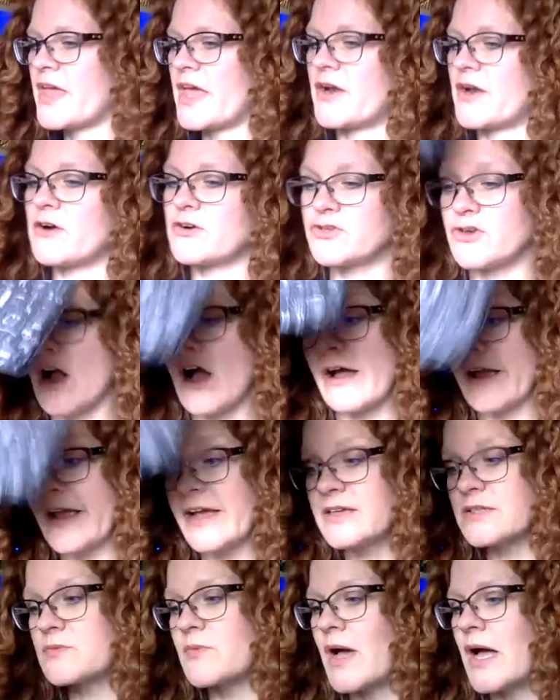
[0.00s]
and our drawing
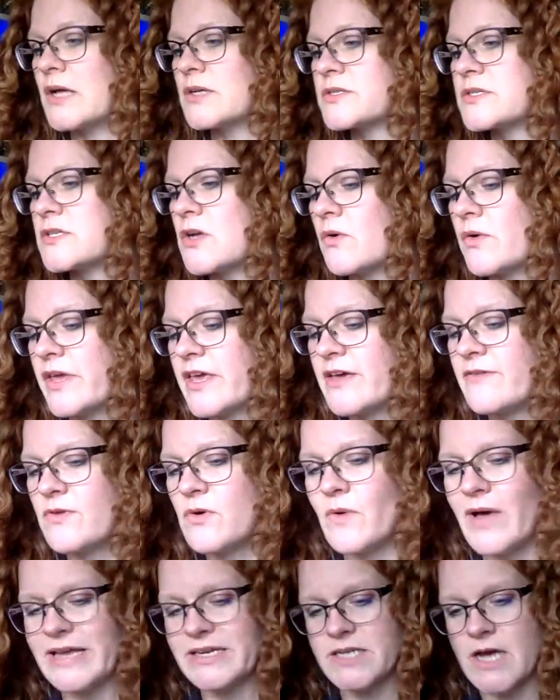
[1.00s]
as well. So
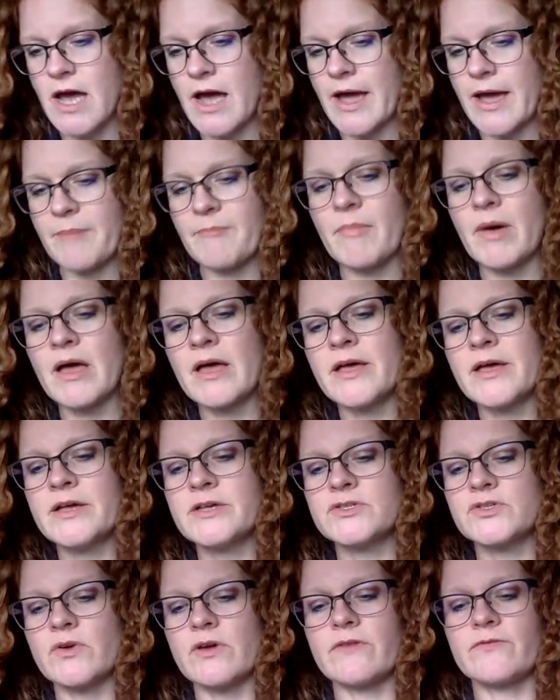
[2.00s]
giveaway time.
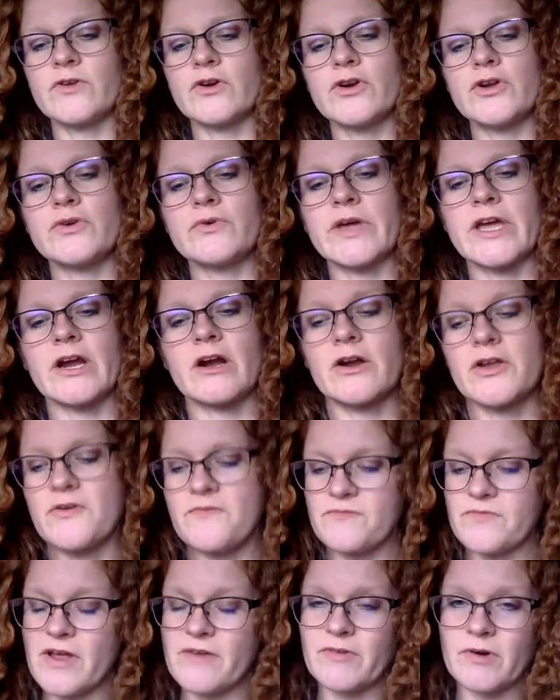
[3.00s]
So if you're new here, you've
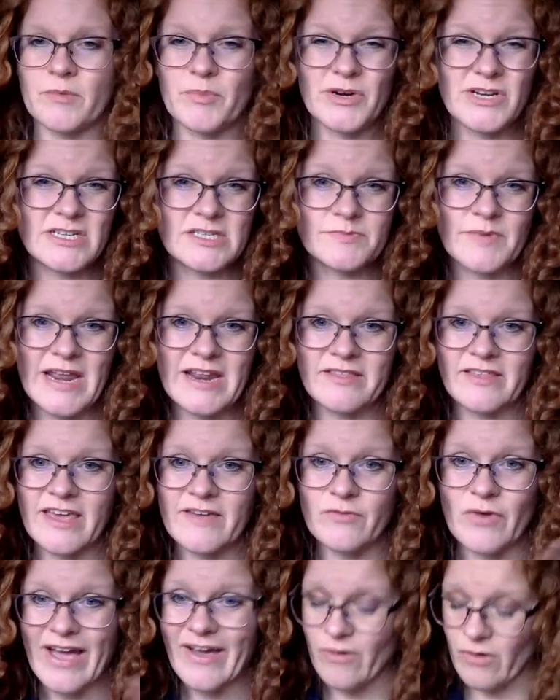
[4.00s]
never participated in the
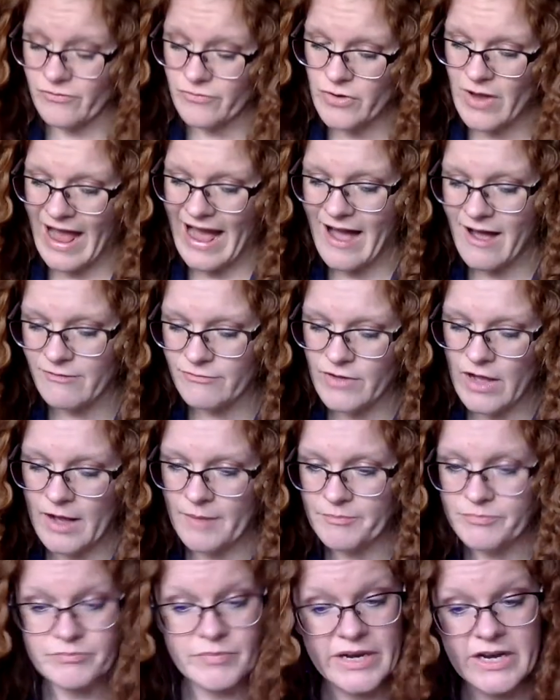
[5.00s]
giveaway, or if you have,
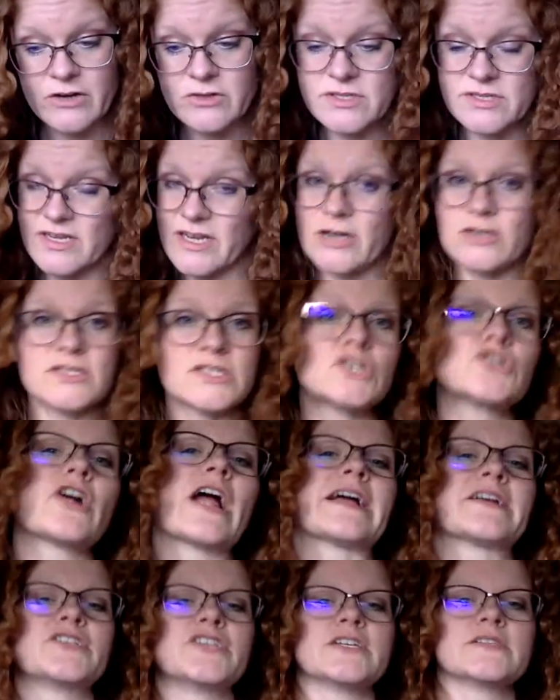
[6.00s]
um, but here's, here's the
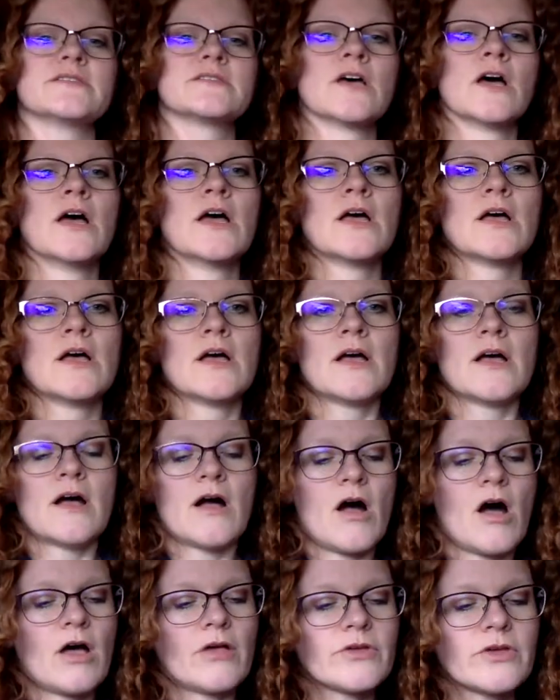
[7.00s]
directions.
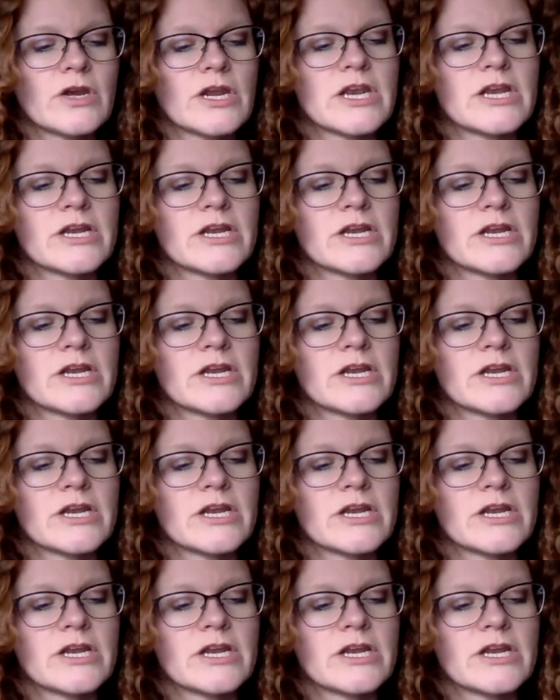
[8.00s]
All you need